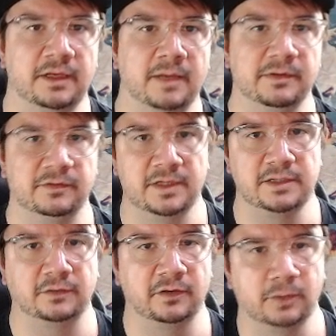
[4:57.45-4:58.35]
I'm in stage
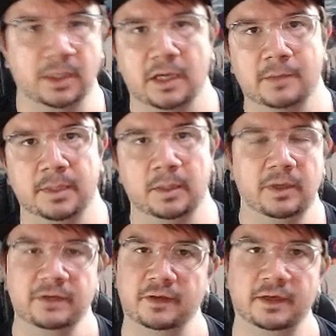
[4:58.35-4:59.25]
6 right now, but wait
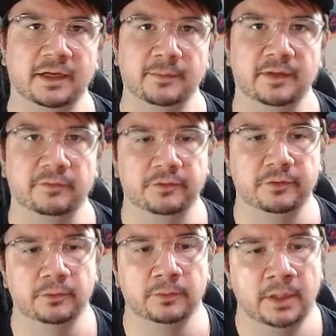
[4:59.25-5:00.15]
a second, I'm in level 2.